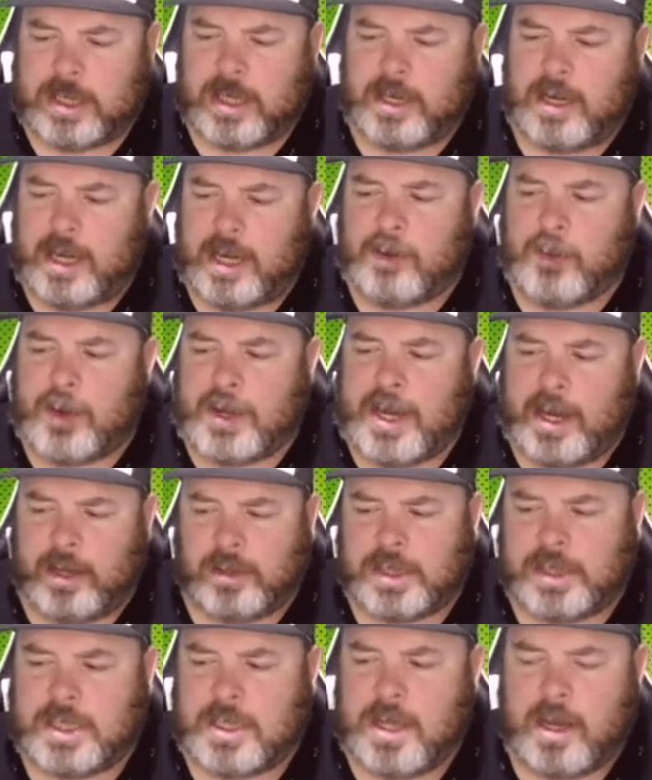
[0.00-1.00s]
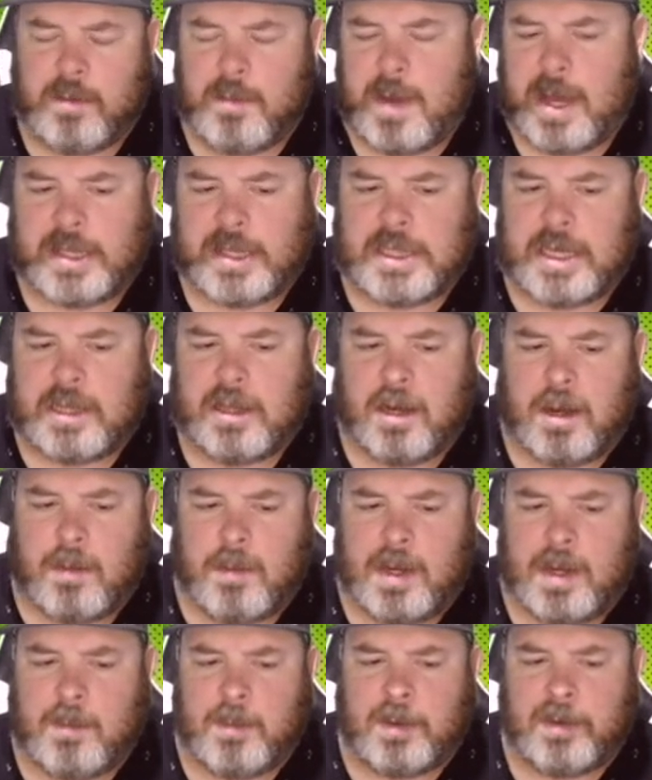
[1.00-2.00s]
and Eerie Tales is not a magazine that I've
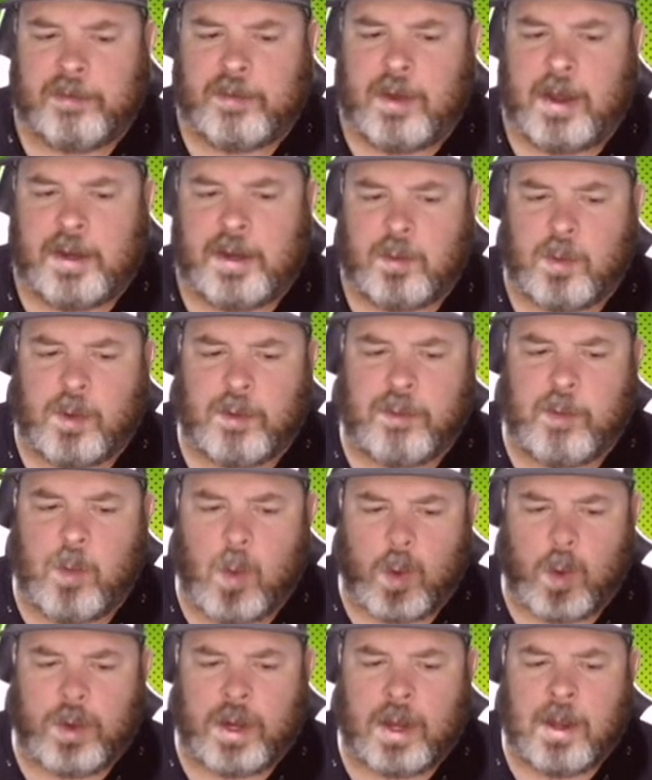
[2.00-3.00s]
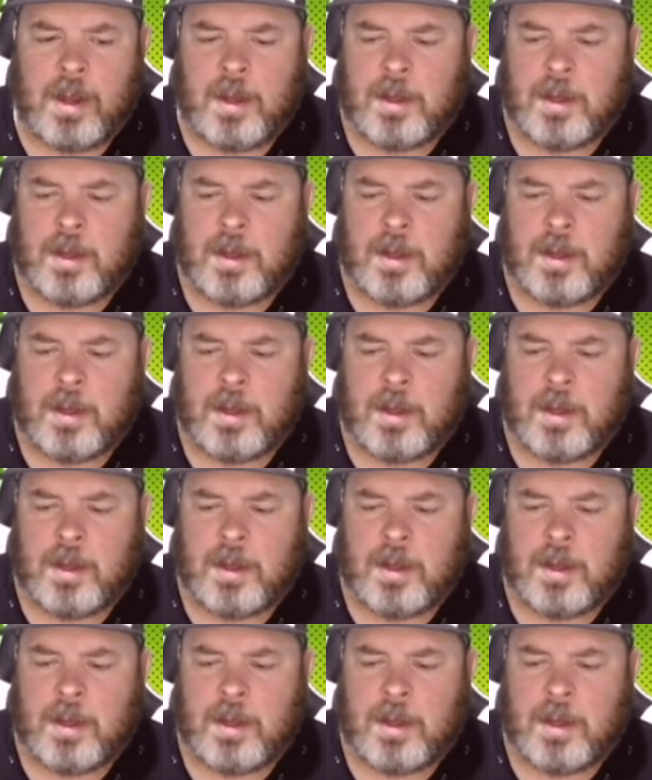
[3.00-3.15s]
been able to find or afford,